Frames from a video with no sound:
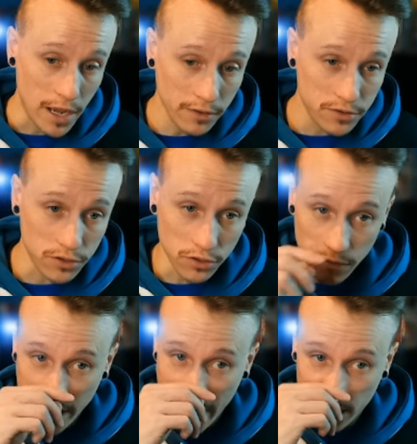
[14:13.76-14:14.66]
Now let's just
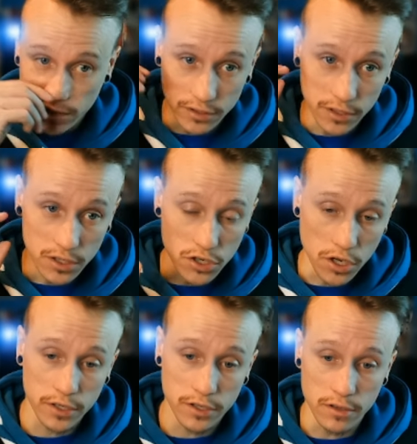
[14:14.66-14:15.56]
go and actually
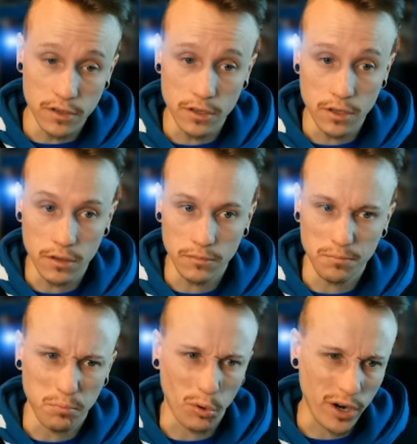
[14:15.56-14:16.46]
adjust the
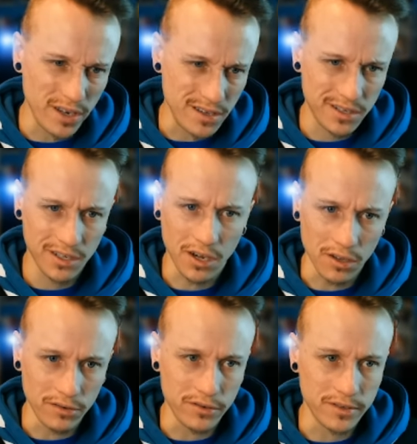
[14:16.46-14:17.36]
brightness
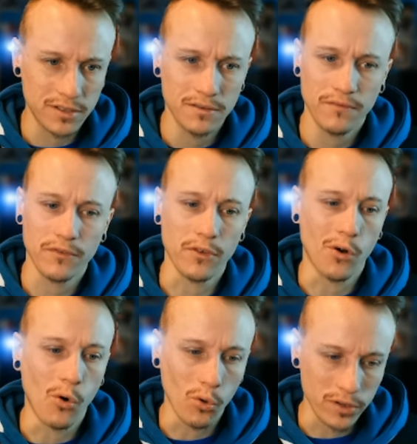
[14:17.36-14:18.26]
colors for the
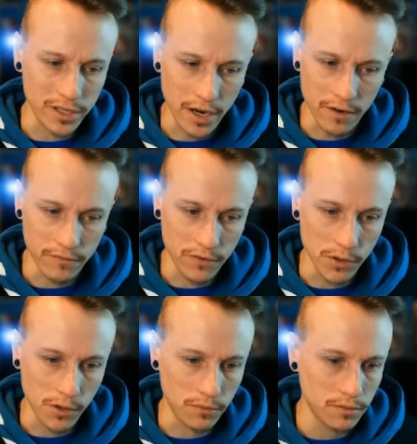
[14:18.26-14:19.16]
whole entire
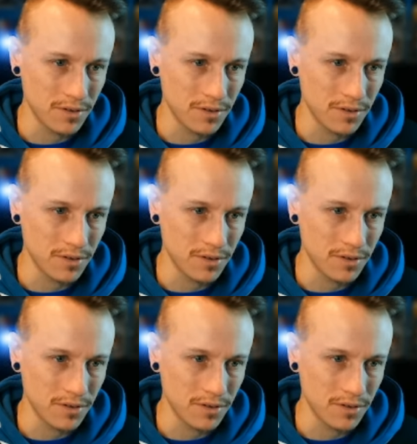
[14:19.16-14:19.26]
photo.